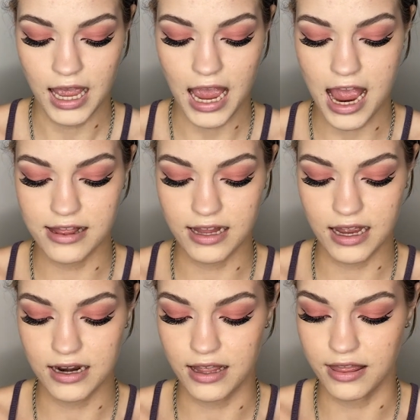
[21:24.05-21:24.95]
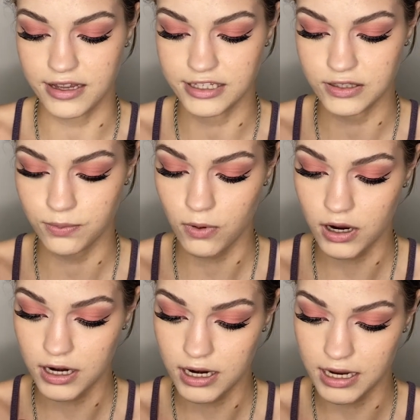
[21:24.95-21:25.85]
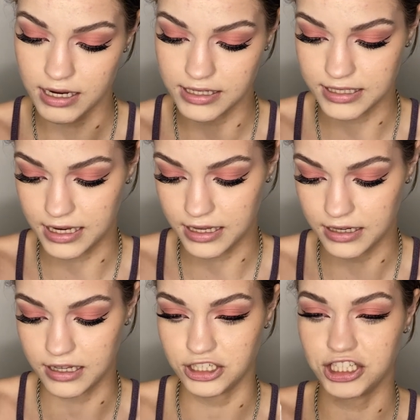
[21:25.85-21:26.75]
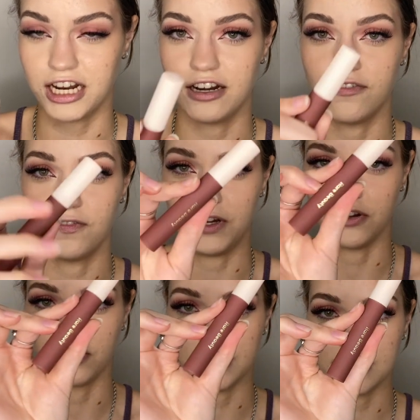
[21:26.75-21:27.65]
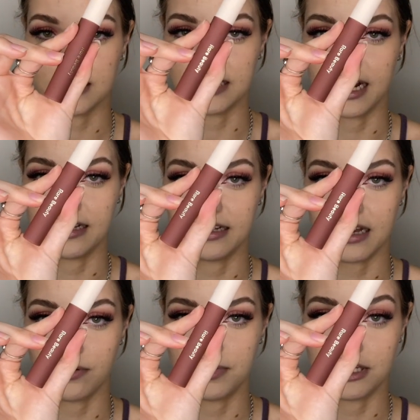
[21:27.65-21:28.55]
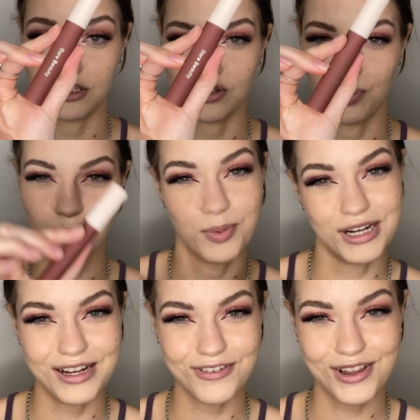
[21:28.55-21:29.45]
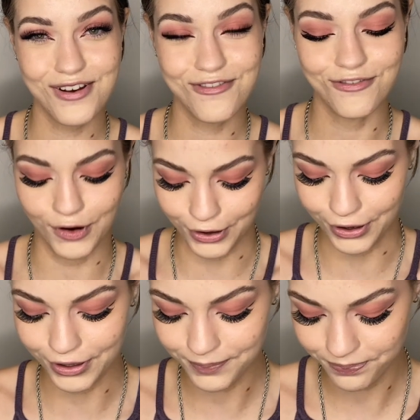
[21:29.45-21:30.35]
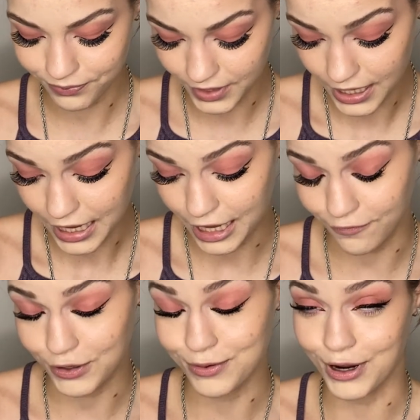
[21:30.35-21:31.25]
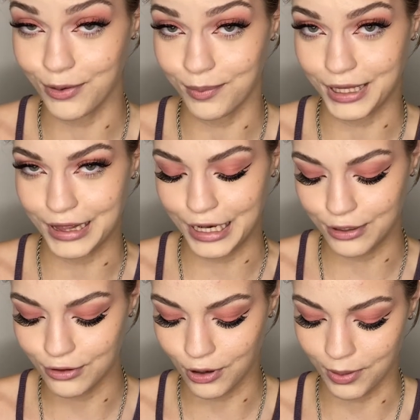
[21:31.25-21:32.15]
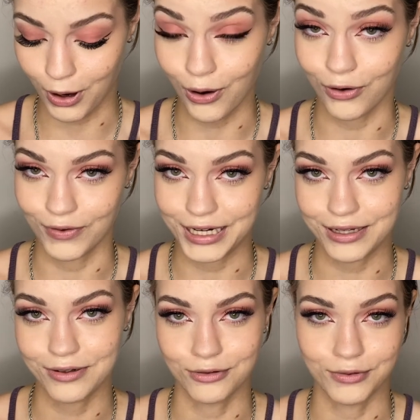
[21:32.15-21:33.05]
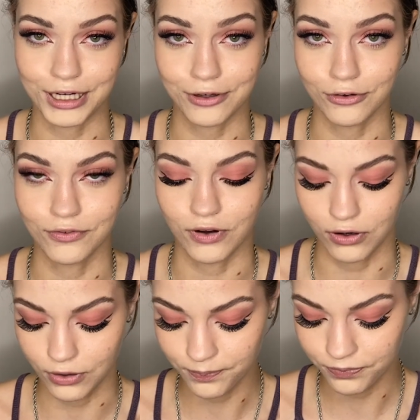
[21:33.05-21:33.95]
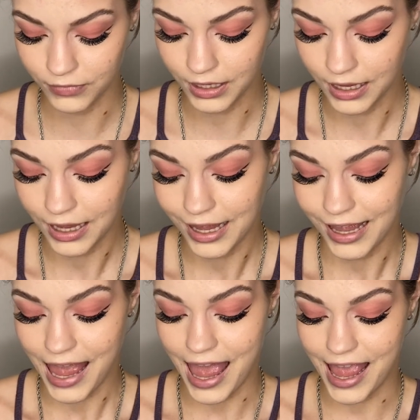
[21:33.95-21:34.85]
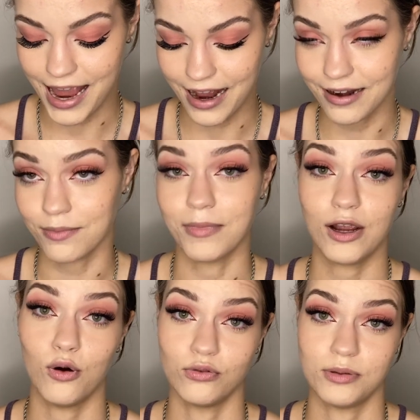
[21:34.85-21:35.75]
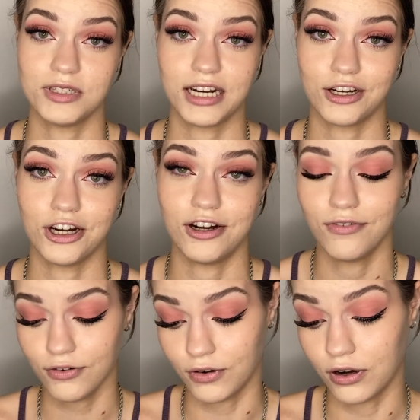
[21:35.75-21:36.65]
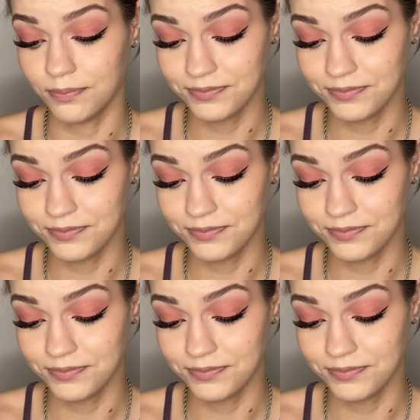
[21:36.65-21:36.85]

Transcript: And then this one is in the shade Fearless, and I think that would be super pretty for the fall. If you know me, then you know I'm already ready for fall. And my whole room's decorated for fall.